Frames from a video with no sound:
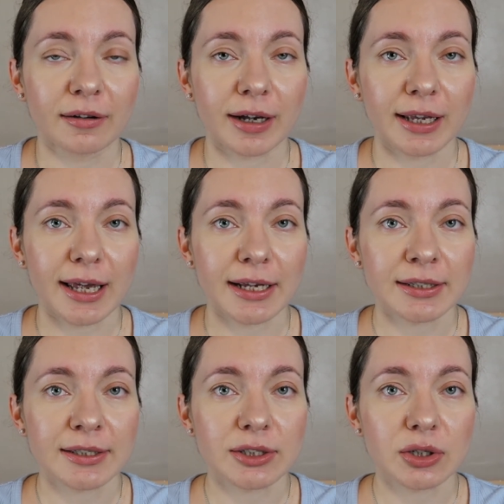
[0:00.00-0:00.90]
I
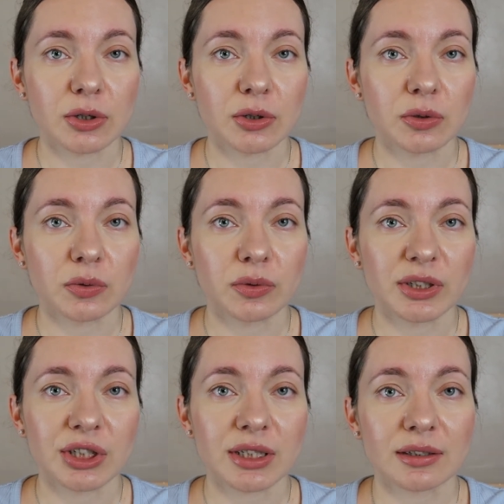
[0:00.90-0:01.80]
guess, so
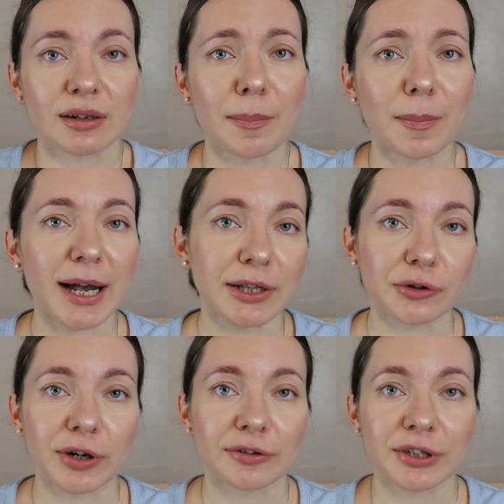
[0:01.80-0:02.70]
it's just a
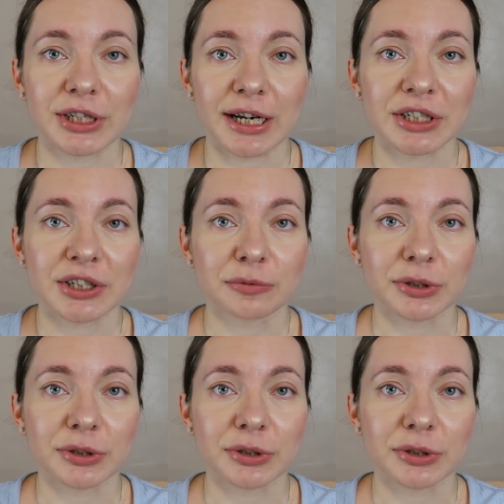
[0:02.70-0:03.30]
minor irritation,